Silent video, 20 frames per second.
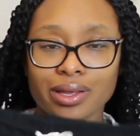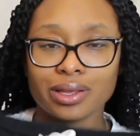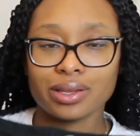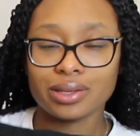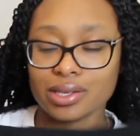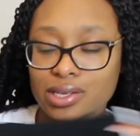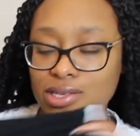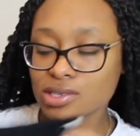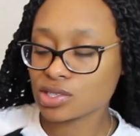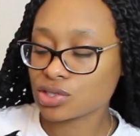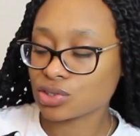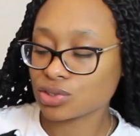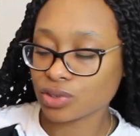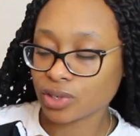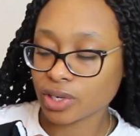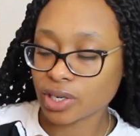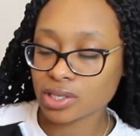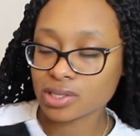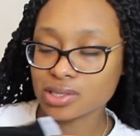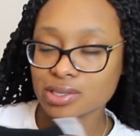These
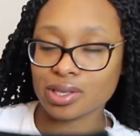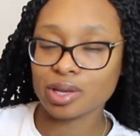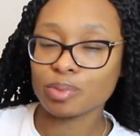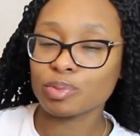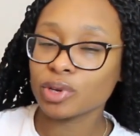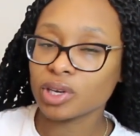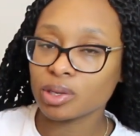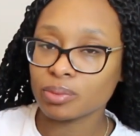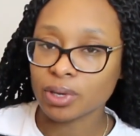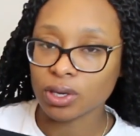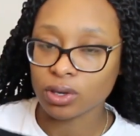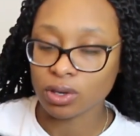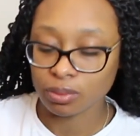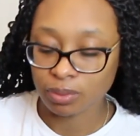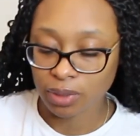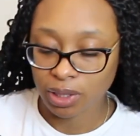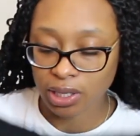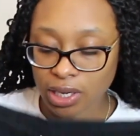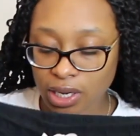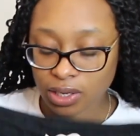shorts, they're pretty big on
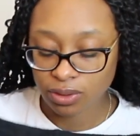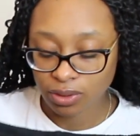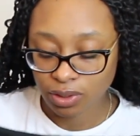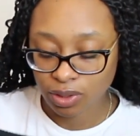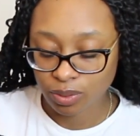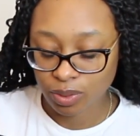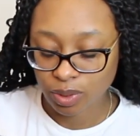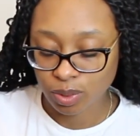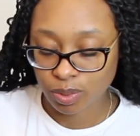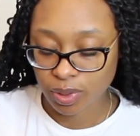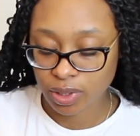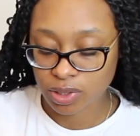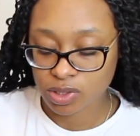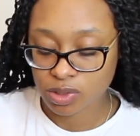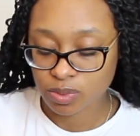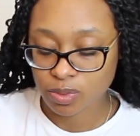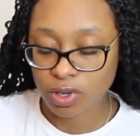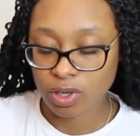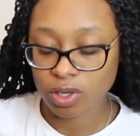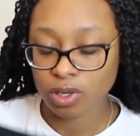me. I thought it would have been
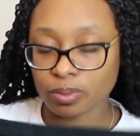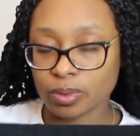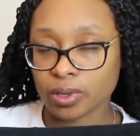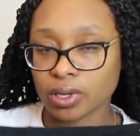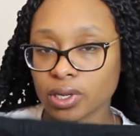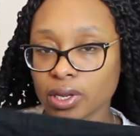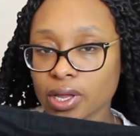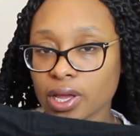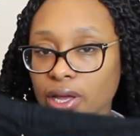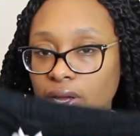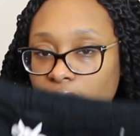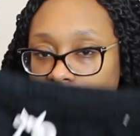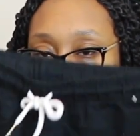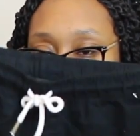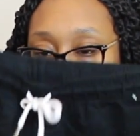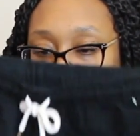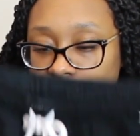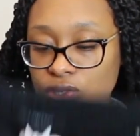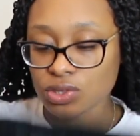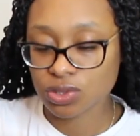smaller, but I got
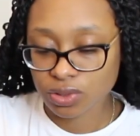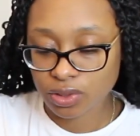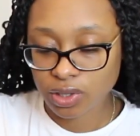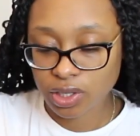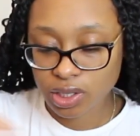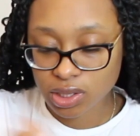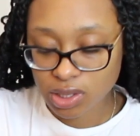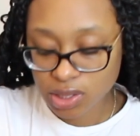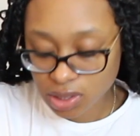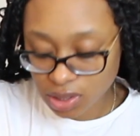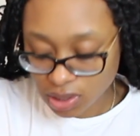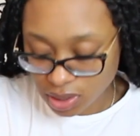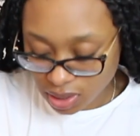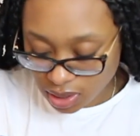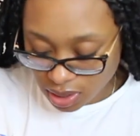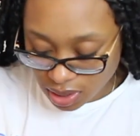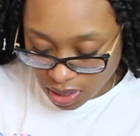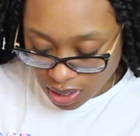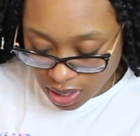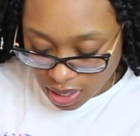these shorts
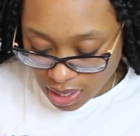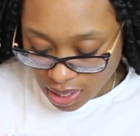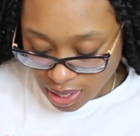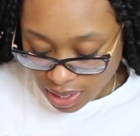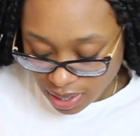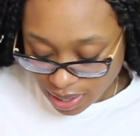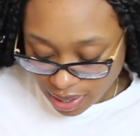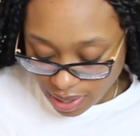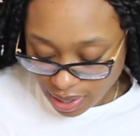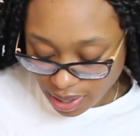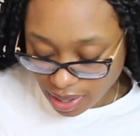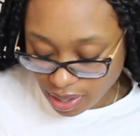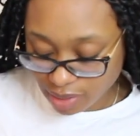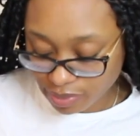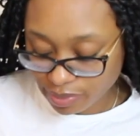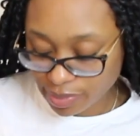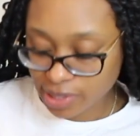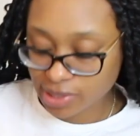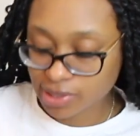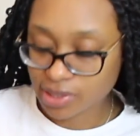
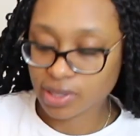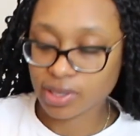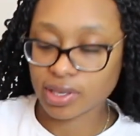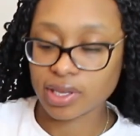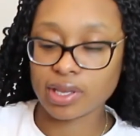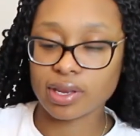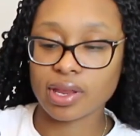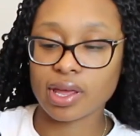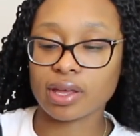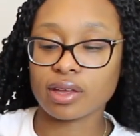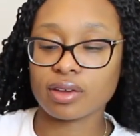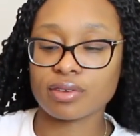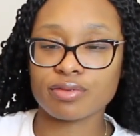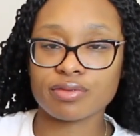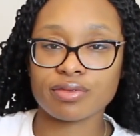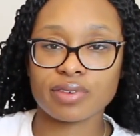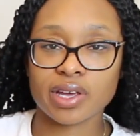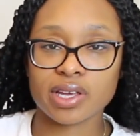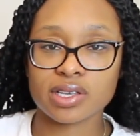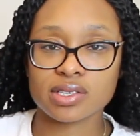and basically like a
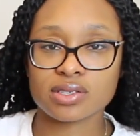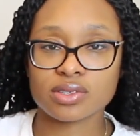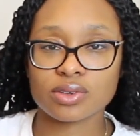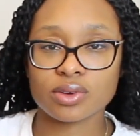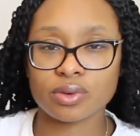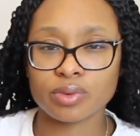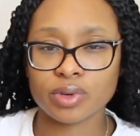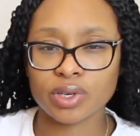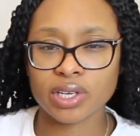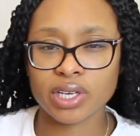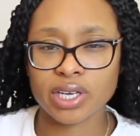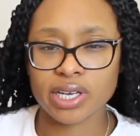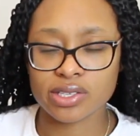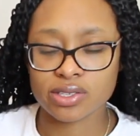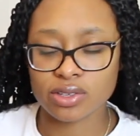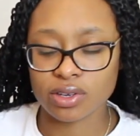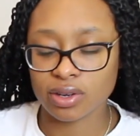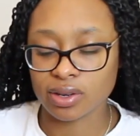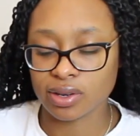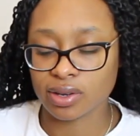vest, or what do you guys
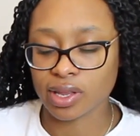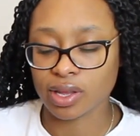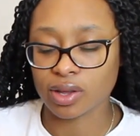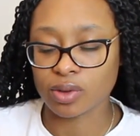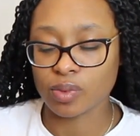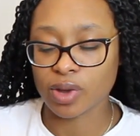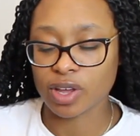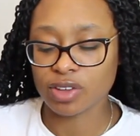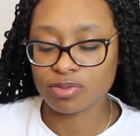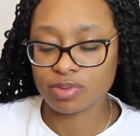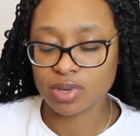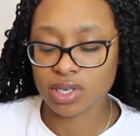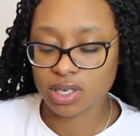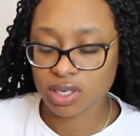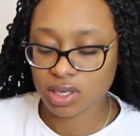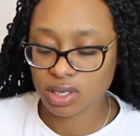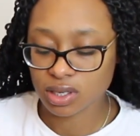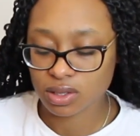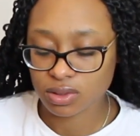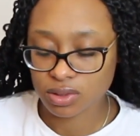call it, like a wife
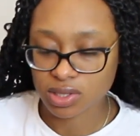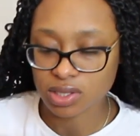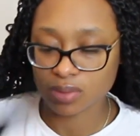beater or